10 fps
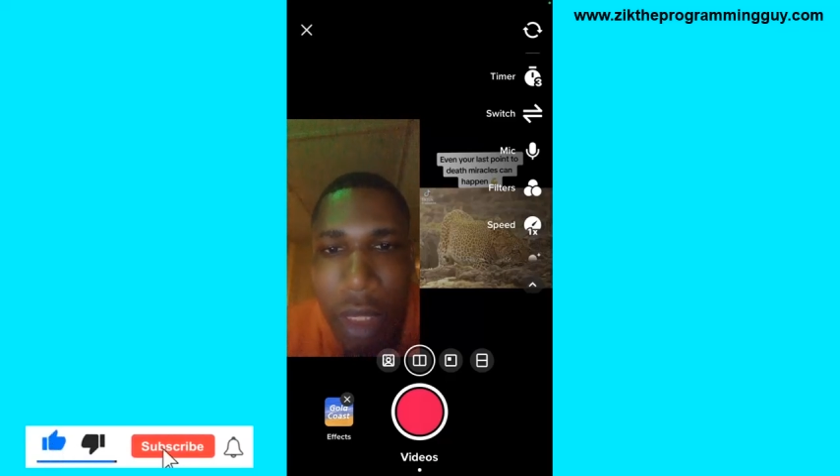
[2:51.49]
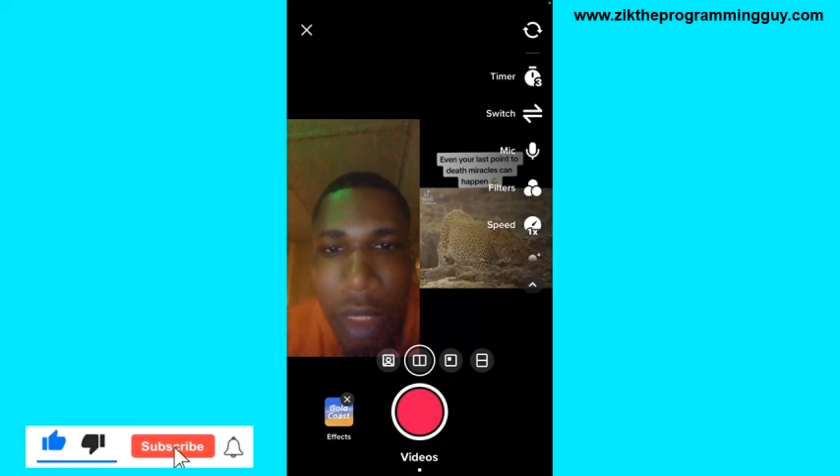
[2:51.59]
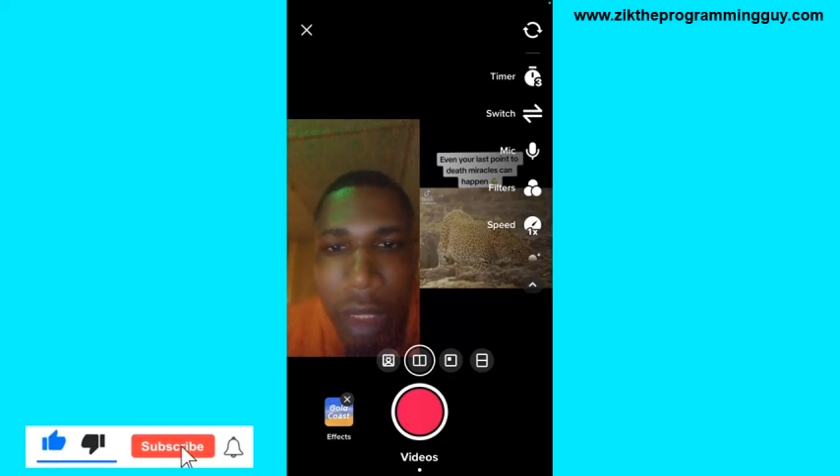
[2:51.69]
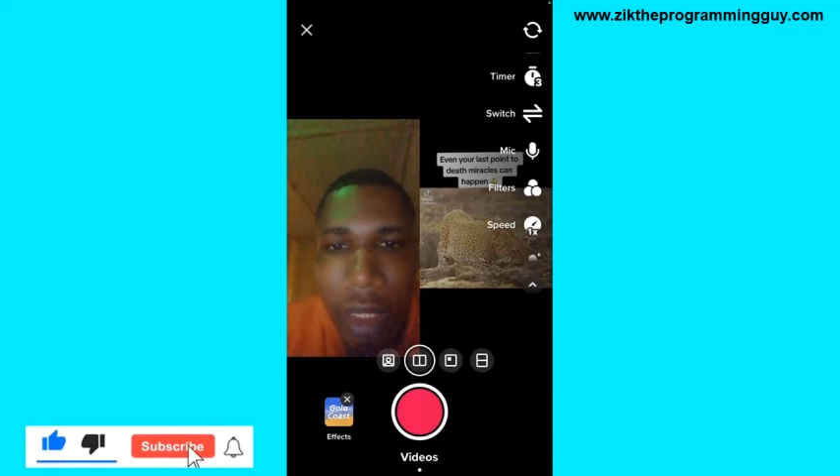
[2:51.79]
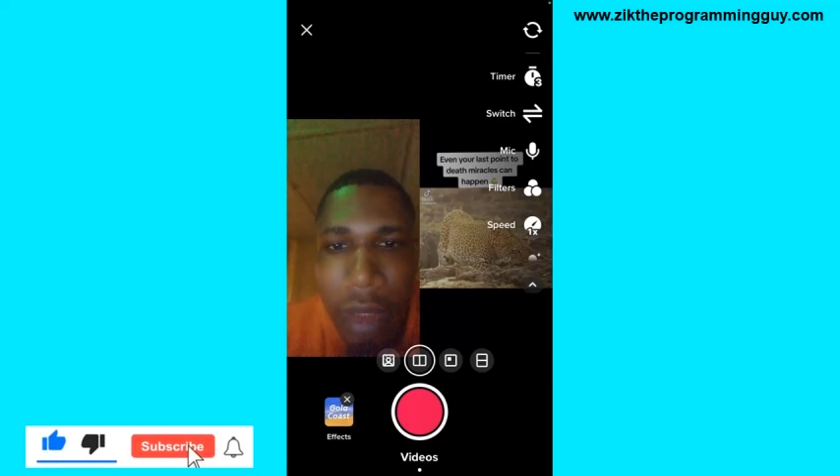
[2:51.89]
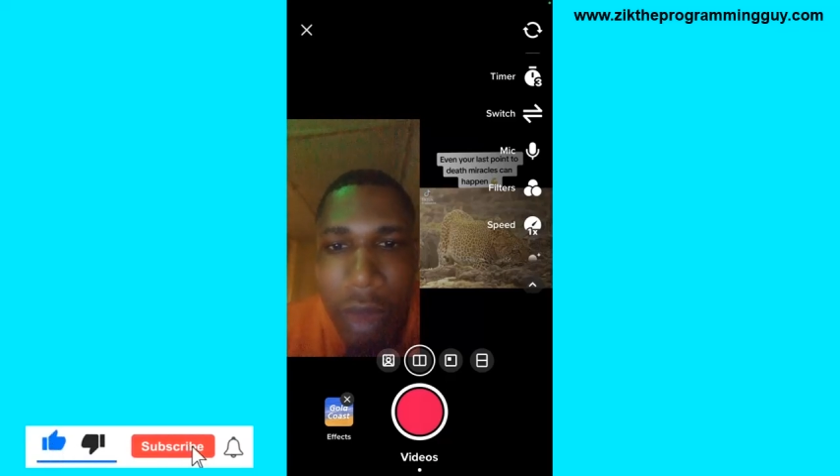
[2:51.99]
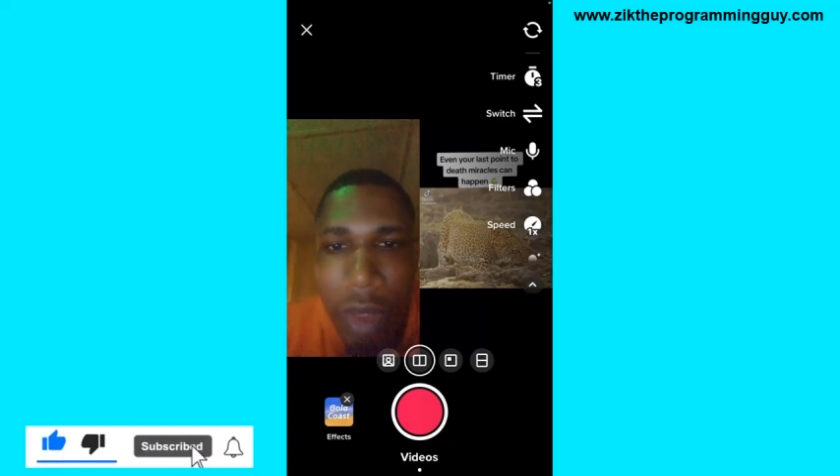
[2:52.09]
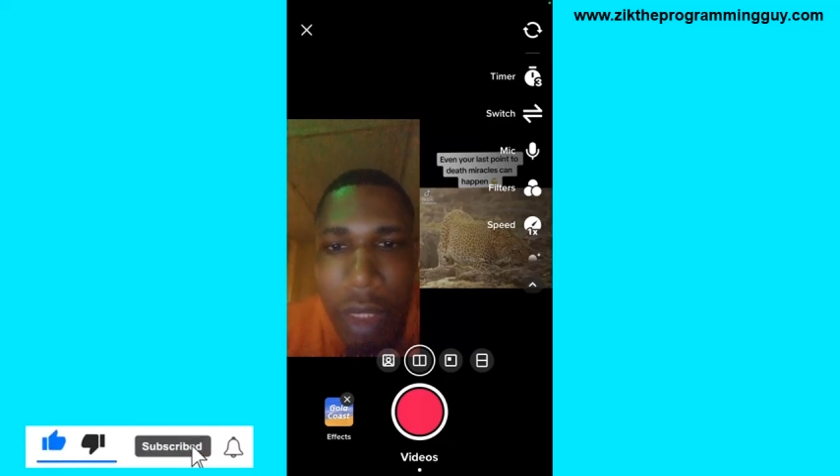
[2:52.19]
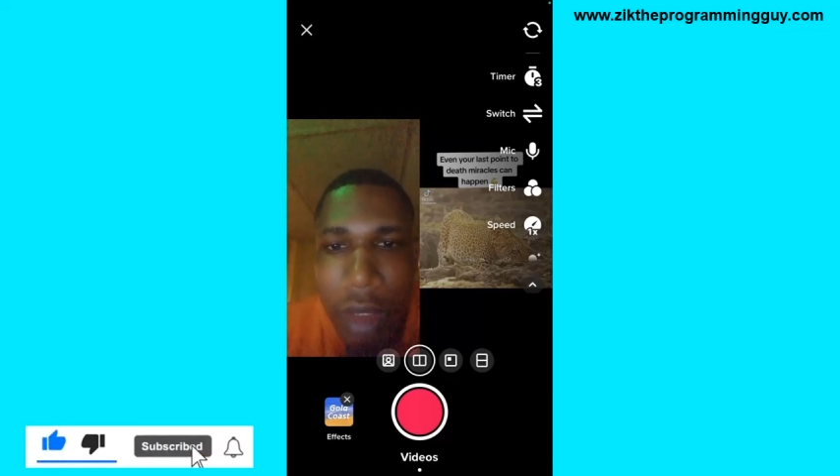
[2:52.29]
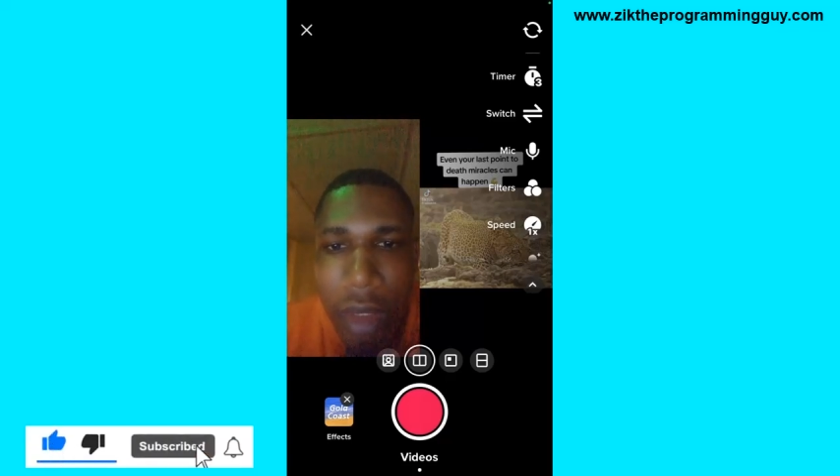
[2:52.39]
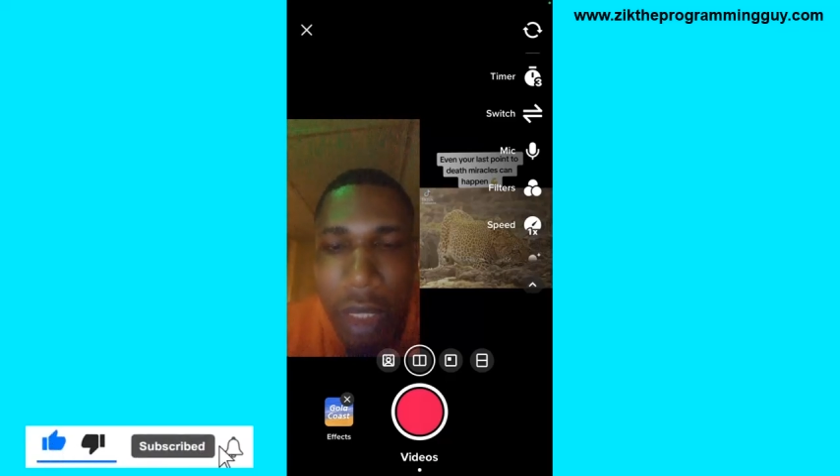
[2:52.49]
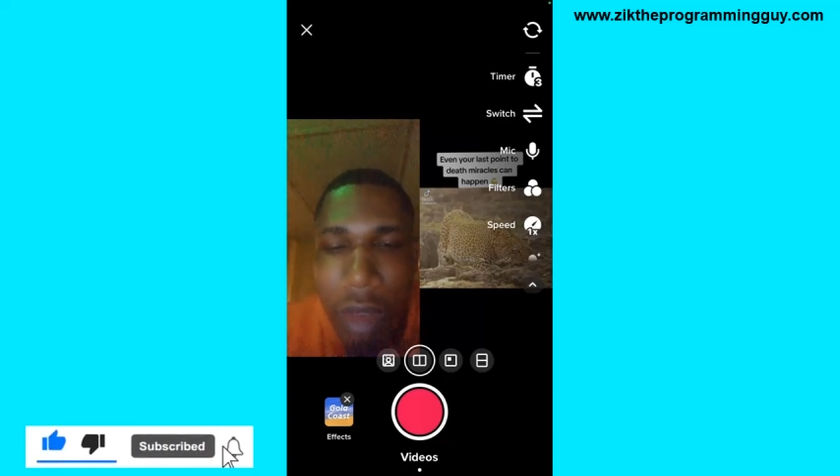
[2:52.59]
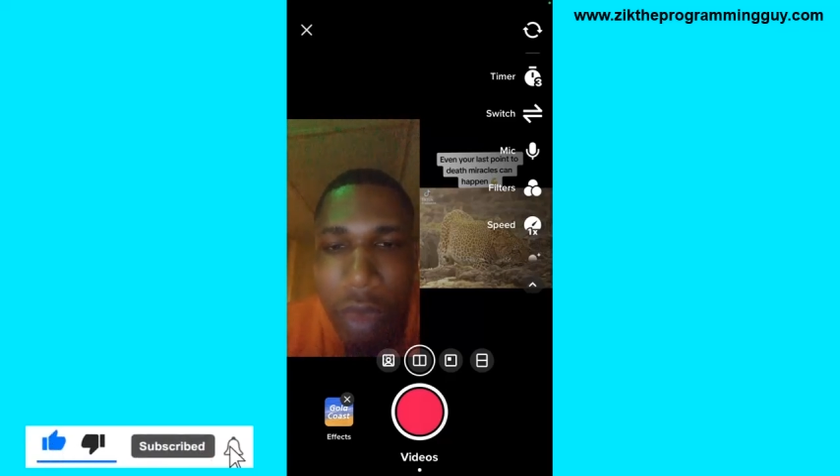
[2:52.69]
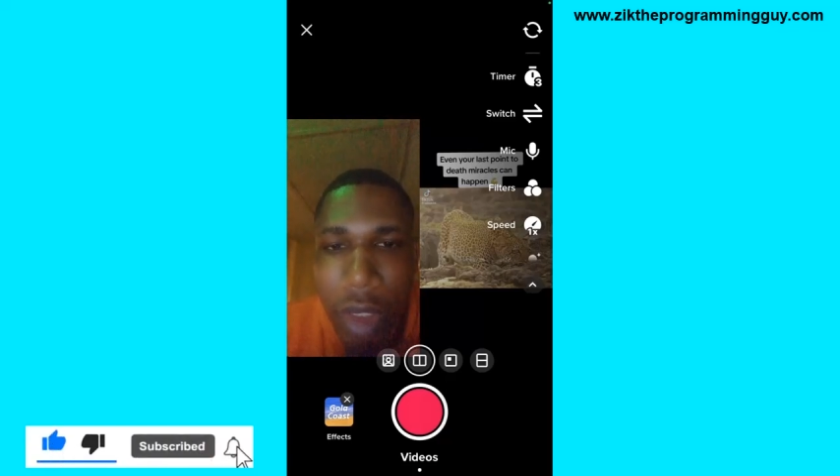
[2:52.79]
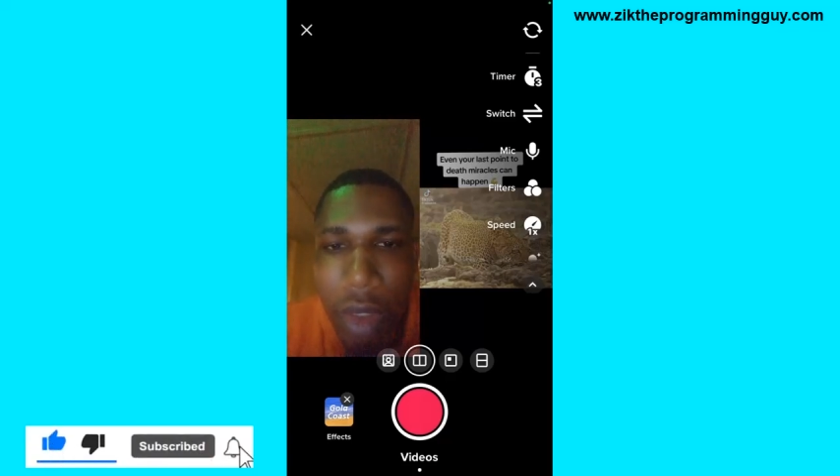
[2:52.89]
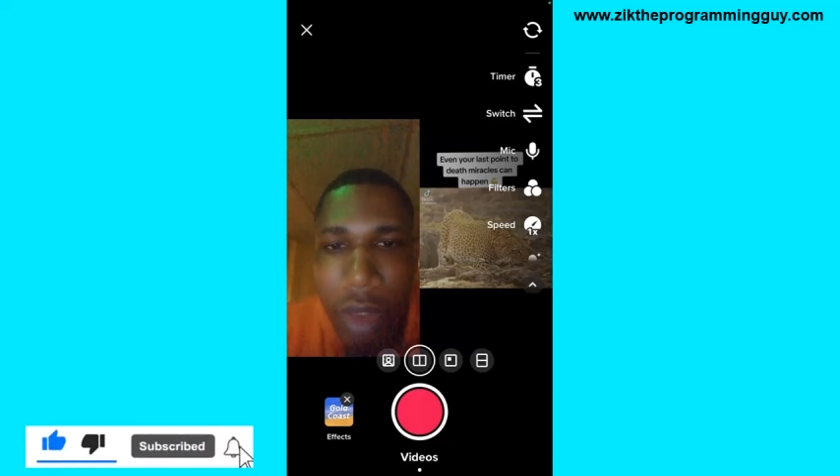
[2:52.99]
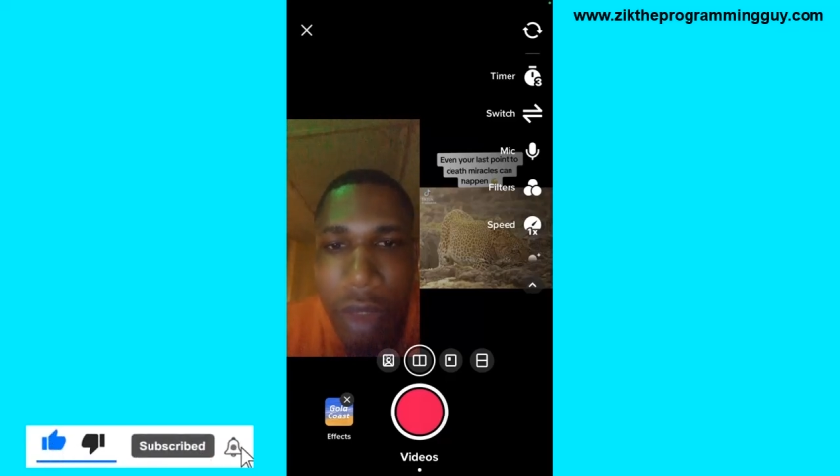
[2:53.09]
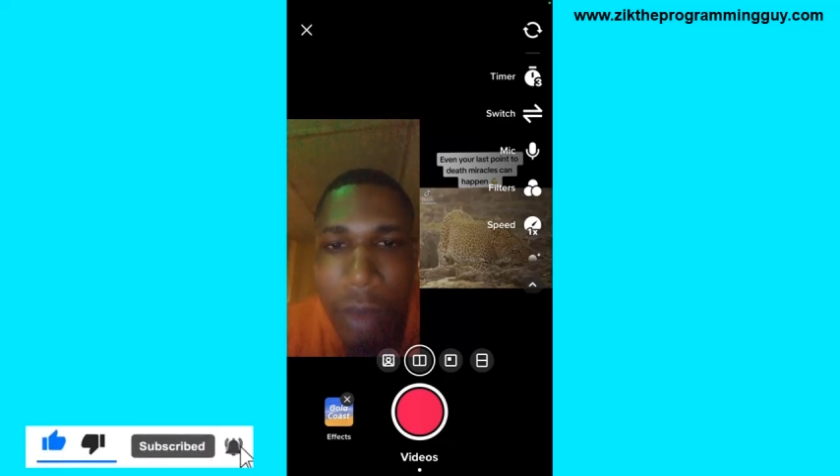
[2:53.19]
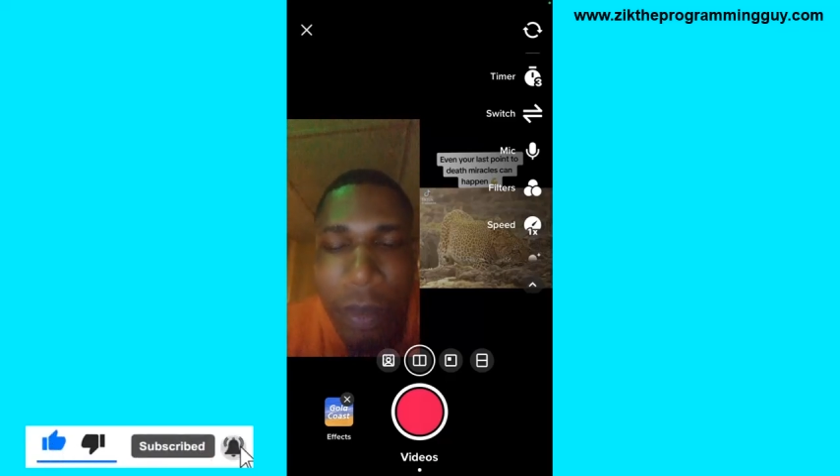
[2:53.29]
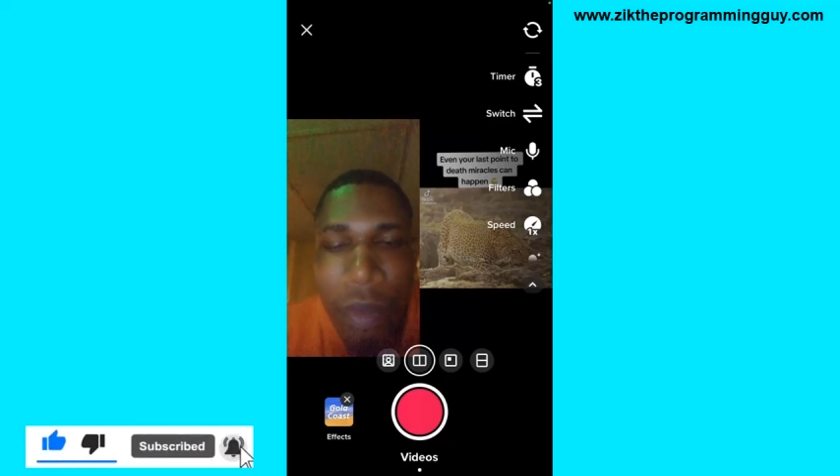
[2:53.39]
and then you can start recording.